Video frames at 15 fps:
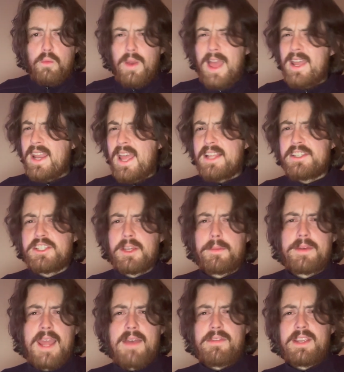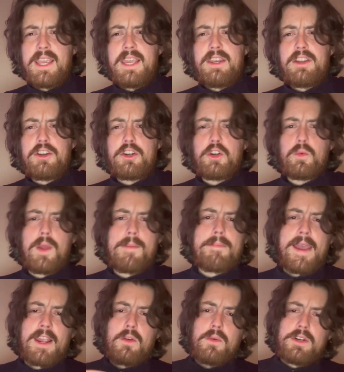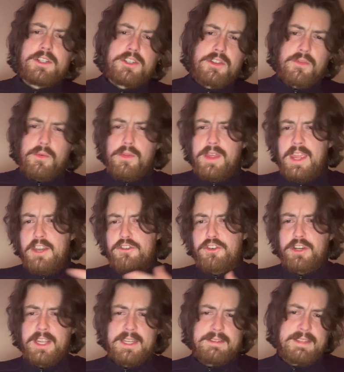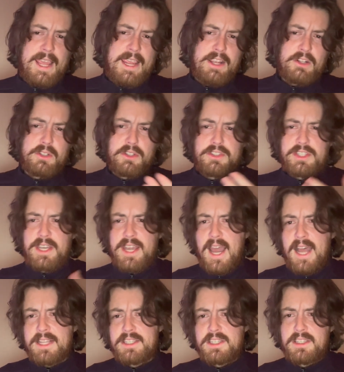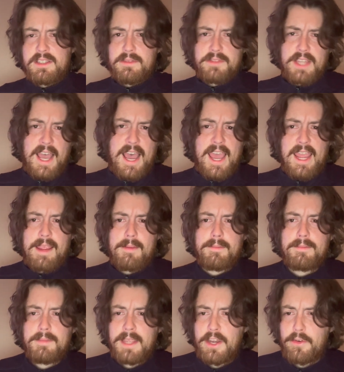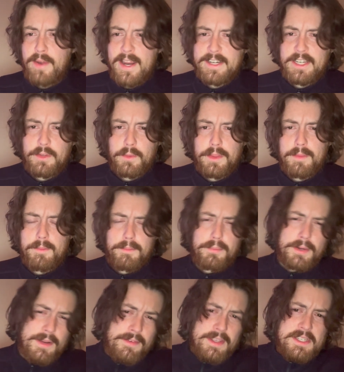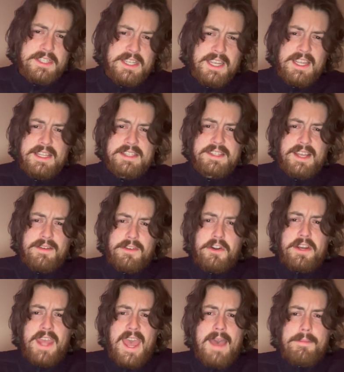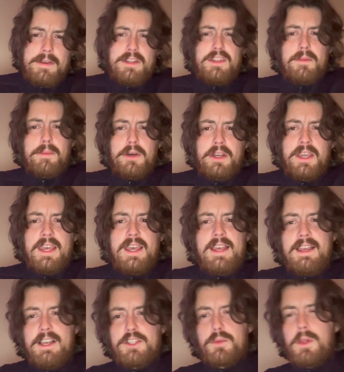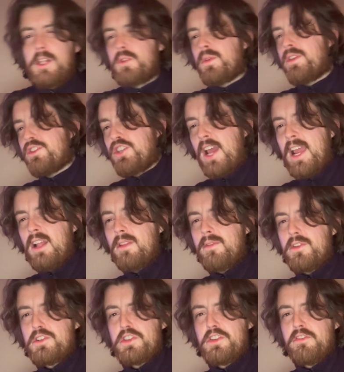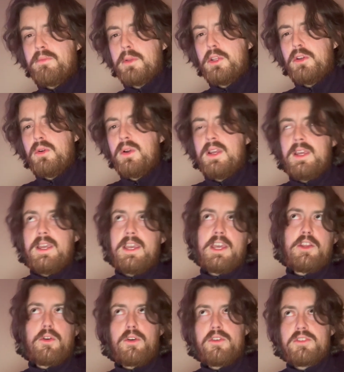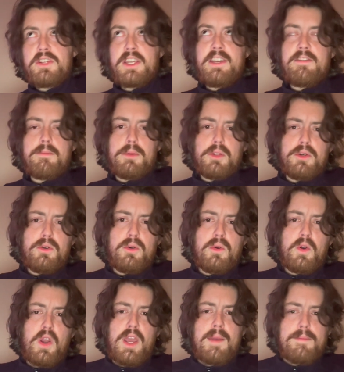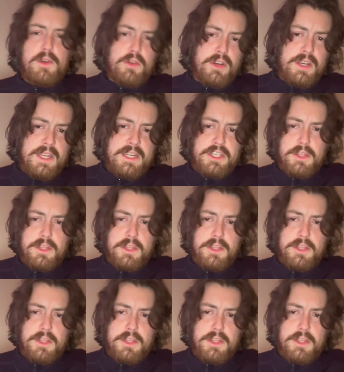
Red ends up navigating her way backwards through the intricate tangles and knots of time, interacting with previous scenes that have already happened in the book, as well as with a child version of Blue, in order to give Blue immunity to the